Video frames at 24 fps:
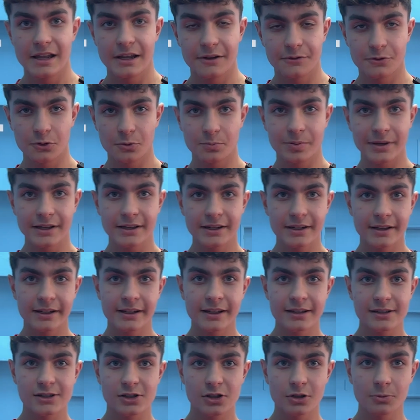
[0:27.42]
If you're playing
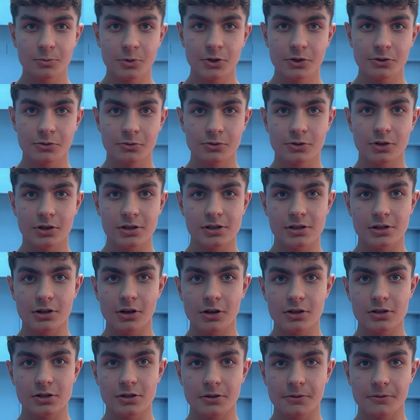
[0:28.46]
against someone who does lots